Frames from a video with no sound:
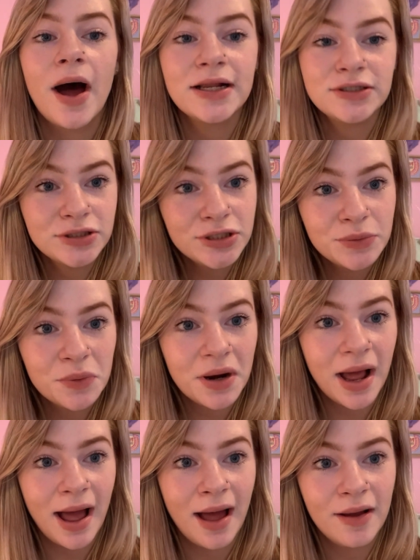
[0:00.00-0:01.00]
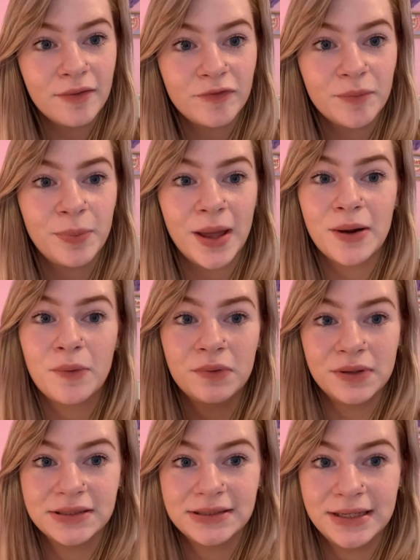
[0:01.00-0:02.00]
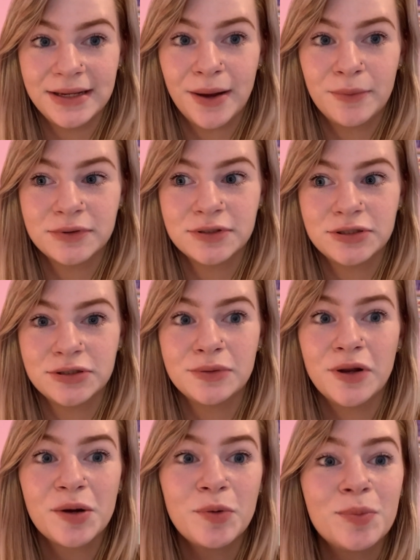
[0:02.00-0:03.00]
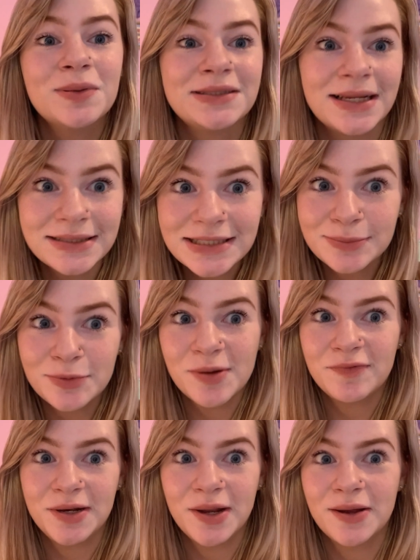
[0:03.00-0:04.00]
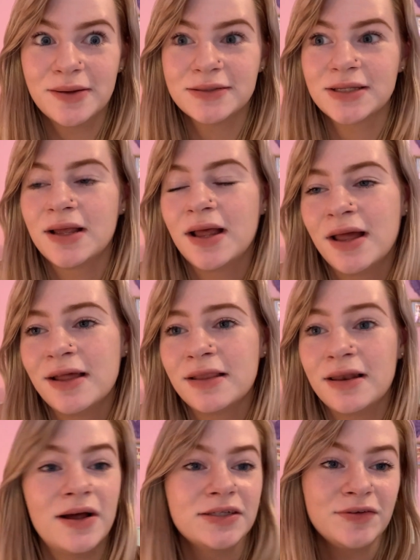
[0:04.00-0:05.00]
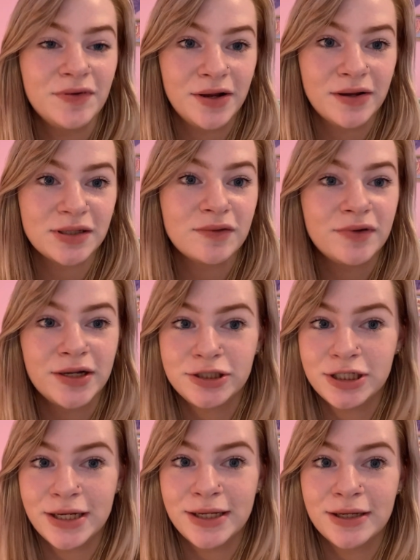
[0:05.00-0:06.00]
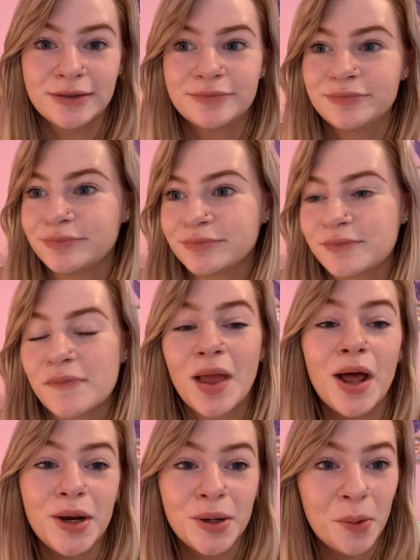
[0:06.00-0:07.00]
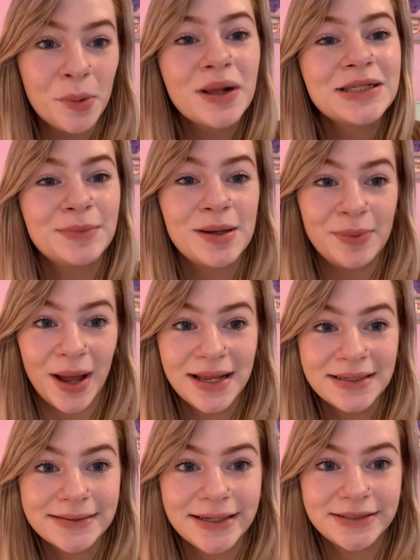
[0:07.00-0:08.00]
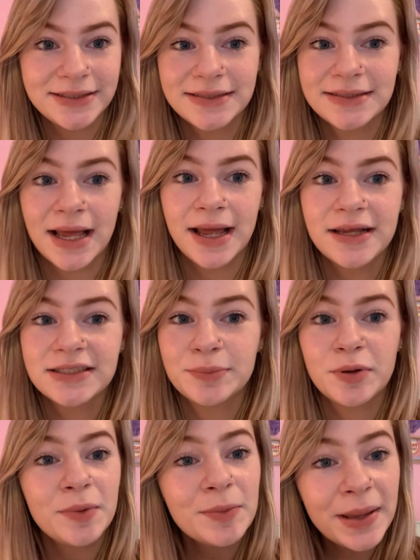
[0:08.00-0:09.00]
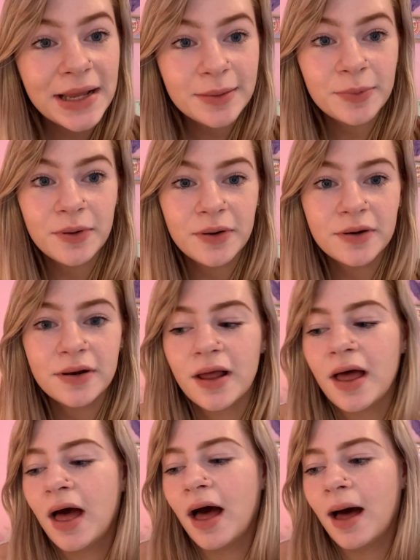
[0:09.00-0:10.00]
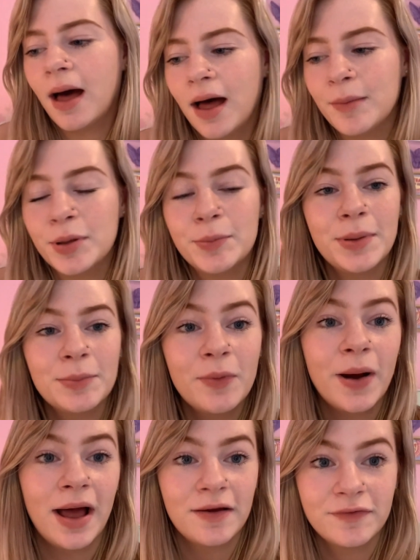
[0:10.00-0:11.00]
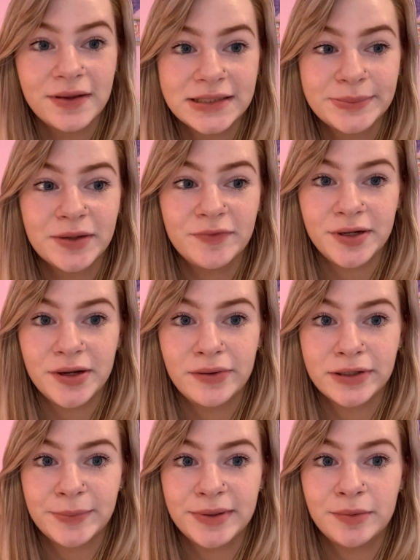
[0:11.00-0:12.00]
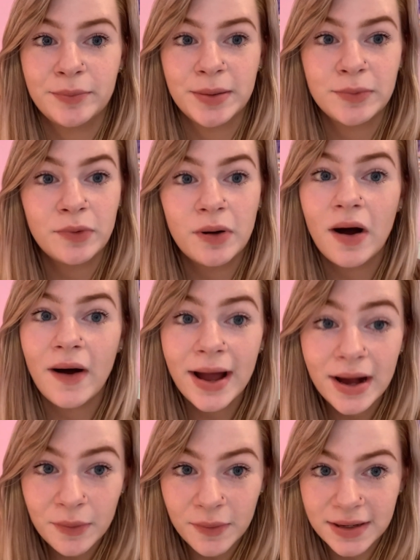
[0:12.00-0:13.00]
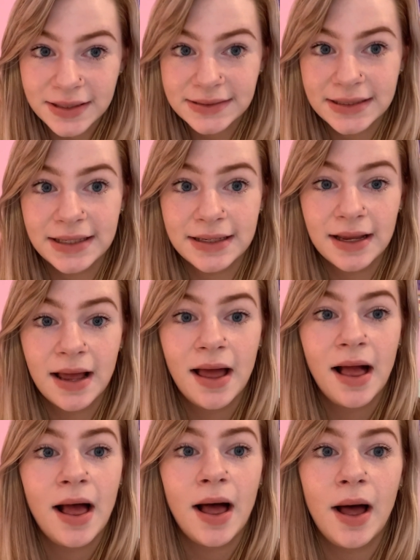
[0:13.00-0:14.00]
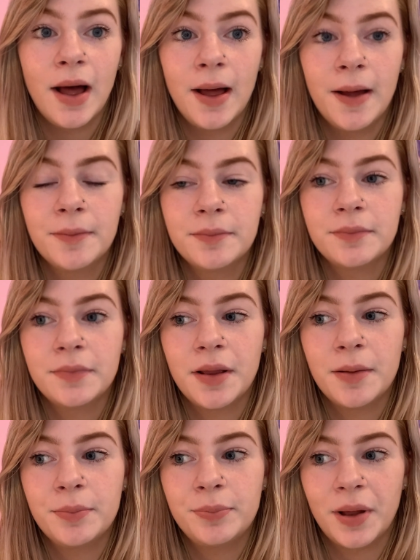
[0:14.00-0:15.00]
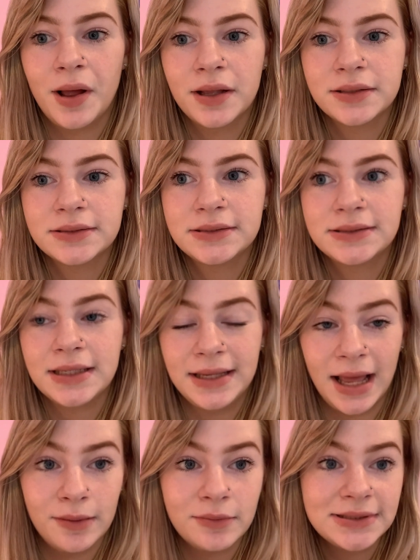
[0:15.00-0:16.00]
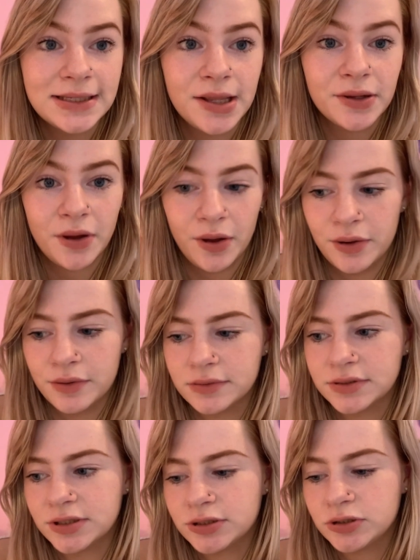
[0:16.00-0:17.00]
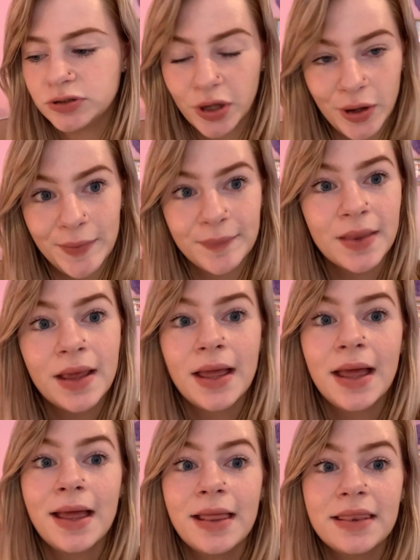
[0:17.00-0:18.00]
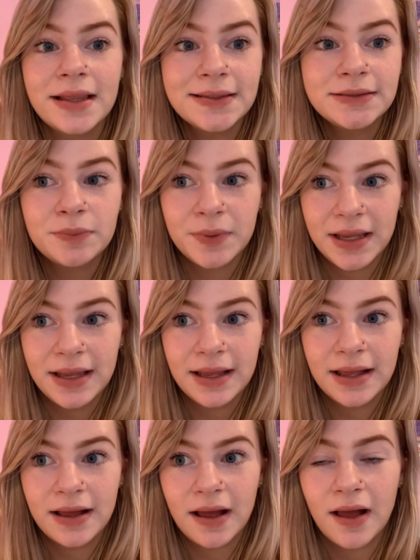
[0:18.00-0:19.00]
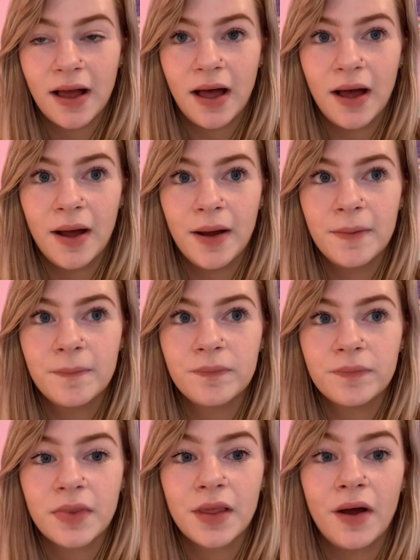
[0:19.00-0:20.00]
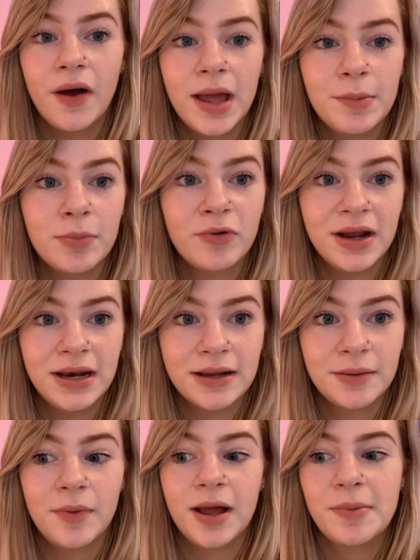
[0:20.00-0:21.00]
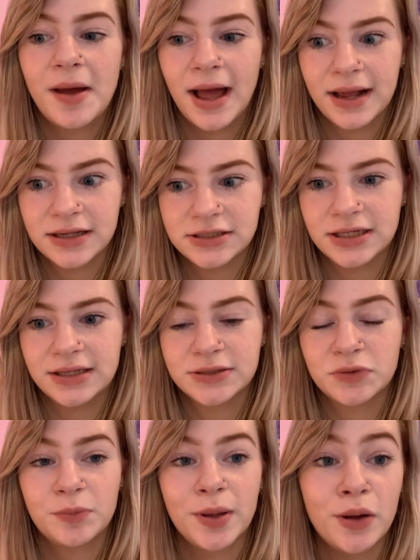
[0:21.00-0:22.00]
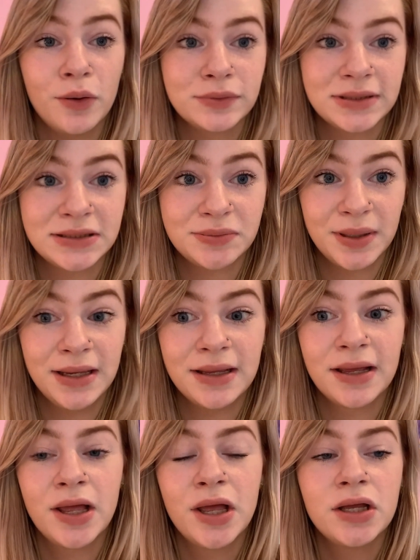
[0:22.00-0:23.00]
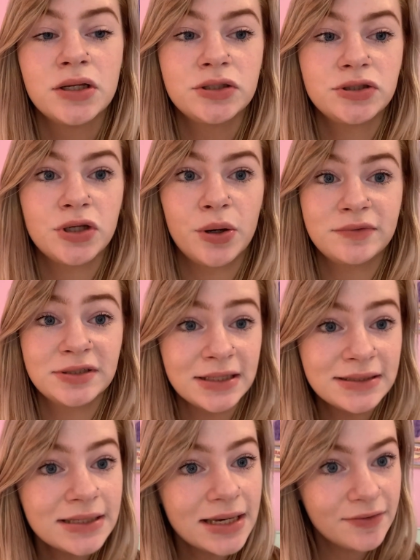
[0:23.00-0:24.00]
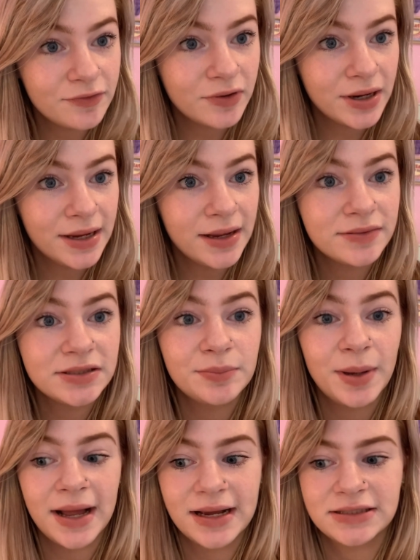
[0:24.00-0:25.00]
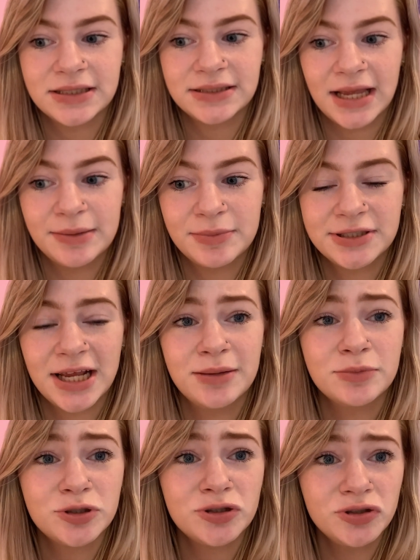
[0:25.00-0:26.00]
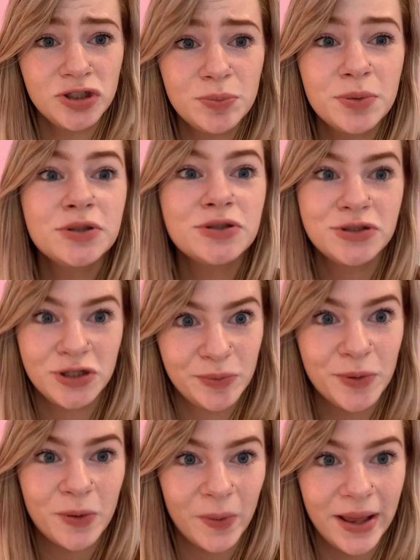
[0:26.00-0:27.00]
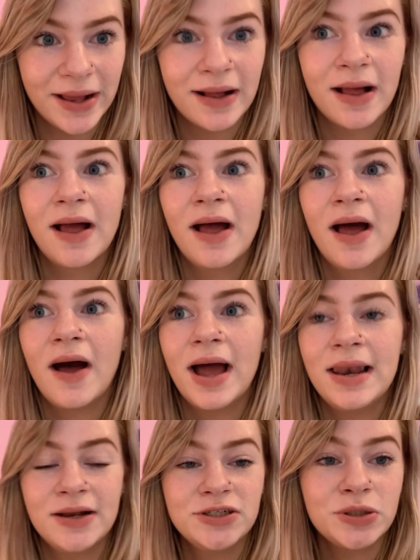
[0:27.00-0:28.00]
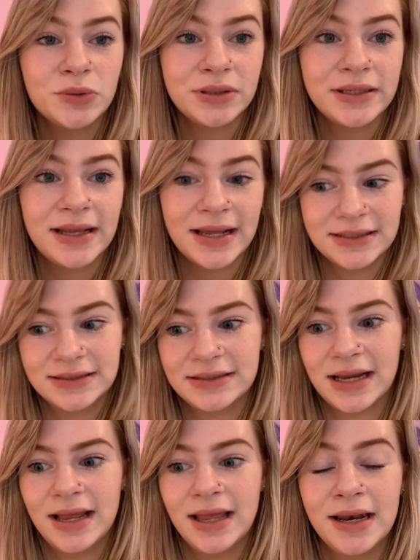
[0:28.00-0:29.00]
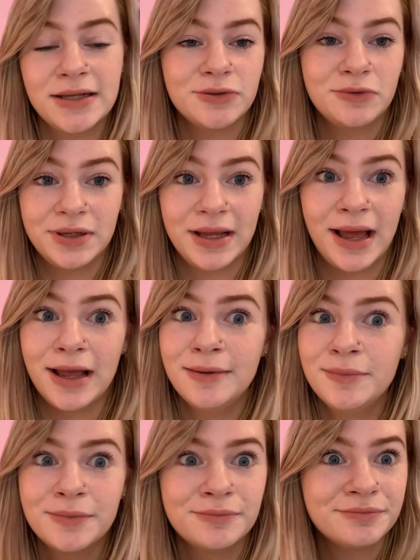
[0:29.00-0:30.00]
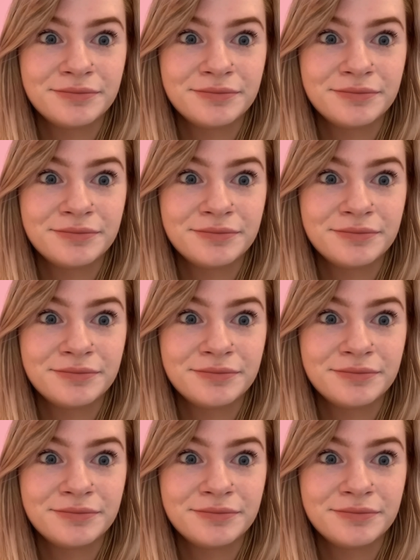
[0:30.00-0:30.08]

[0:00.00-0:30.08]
I do want to have better quality. I want to look more presentable in my videos. The last few videos I've literally not looked my best, let's just say, so put a bit of makeup on, put a bit more effort into my videos, make them a bit more higher quality, but yeah, we'll see how that goes. So this week I'm upgrading my packaging. It's one of my goals this week, so I've just sent a delivery of some packaging tape which came super quick. I literally ordered it yesterday and it's already came.